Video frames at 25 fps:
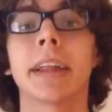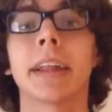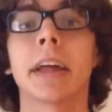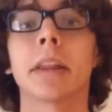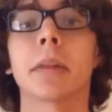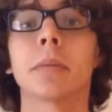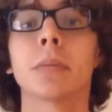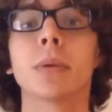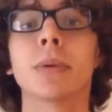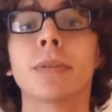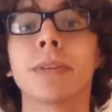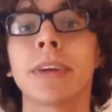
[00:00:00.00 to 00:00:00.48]

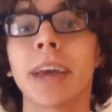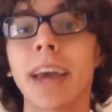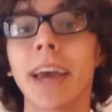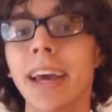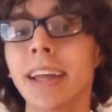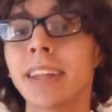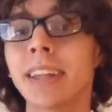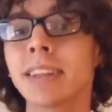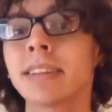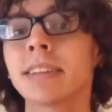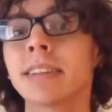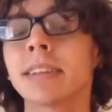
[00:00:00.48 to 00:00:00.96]
And the movie
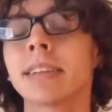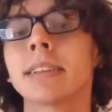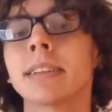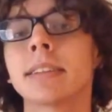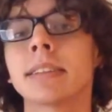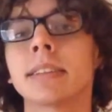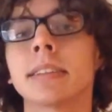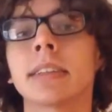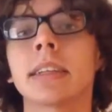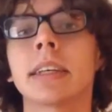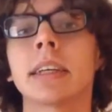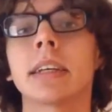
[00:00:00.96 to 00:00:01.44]
ends in a
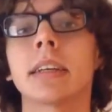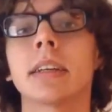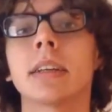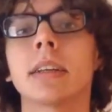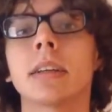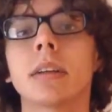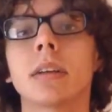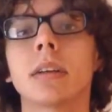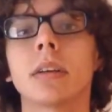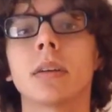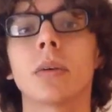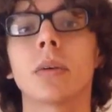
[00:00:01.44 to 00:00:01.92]
scene
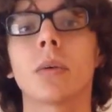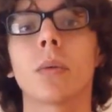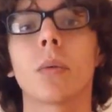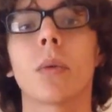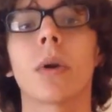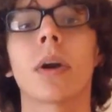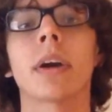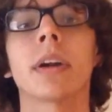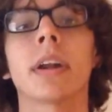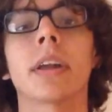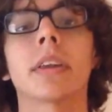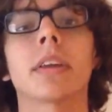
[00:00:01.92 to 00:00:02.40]

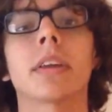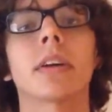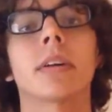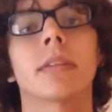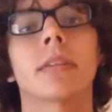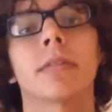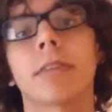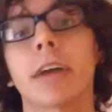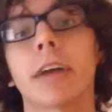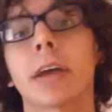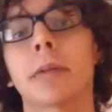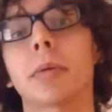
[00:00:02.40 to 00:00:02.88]
where
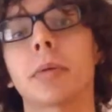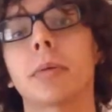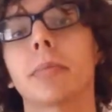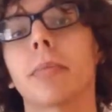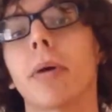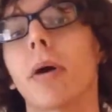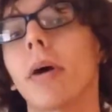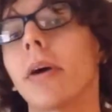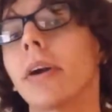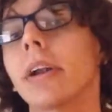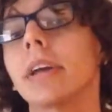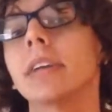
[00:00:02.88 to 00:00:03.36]
another family
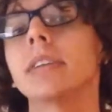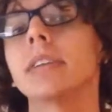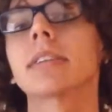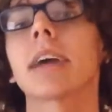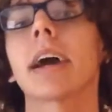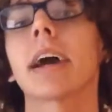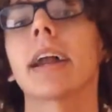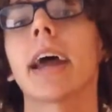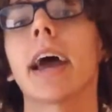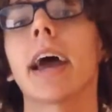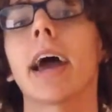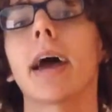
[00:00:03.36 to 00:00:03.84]
party is
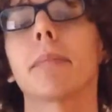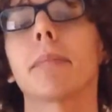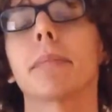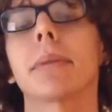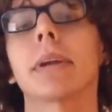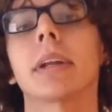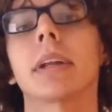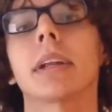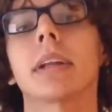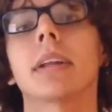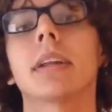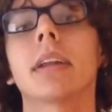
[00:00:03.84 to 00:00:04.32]
kind of
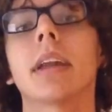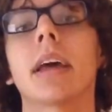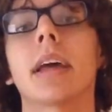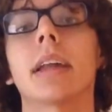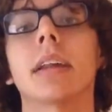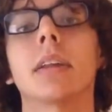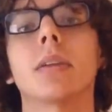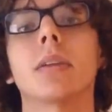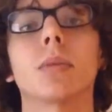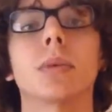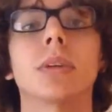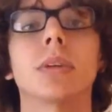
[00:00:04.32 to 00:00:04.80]
happening
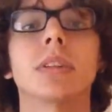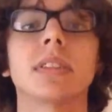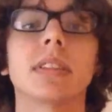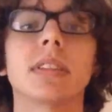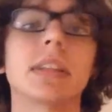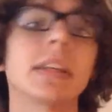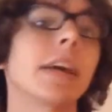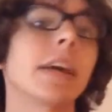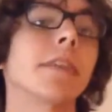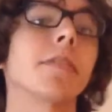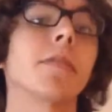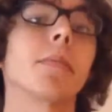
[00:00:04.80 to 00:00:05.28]
and we
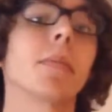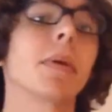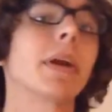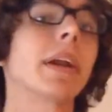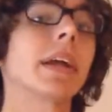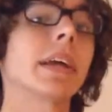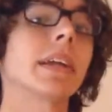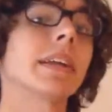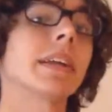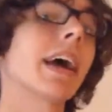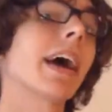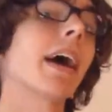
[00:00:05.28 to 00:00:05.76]
see
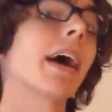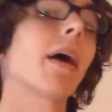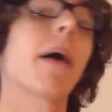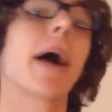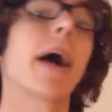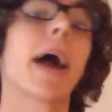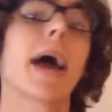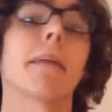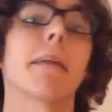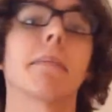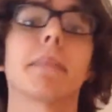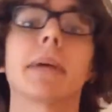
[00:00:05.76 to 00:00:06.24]
everybody now
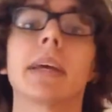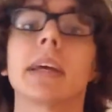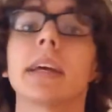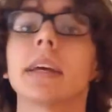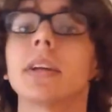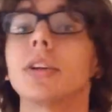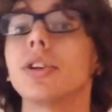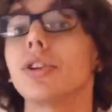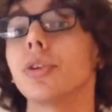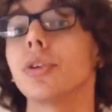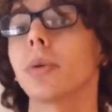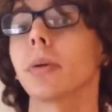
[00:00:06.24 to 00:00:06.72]

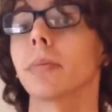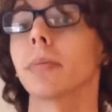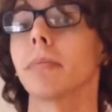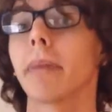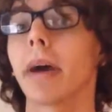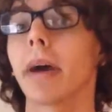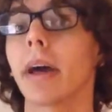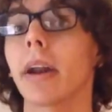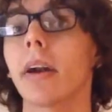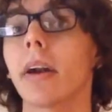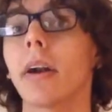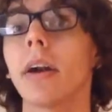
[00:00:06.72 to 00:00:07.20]
happy and doing
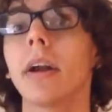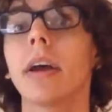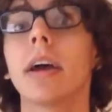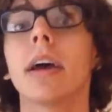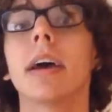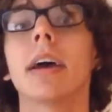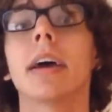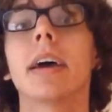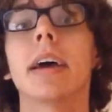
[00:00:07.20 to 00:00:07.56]
better,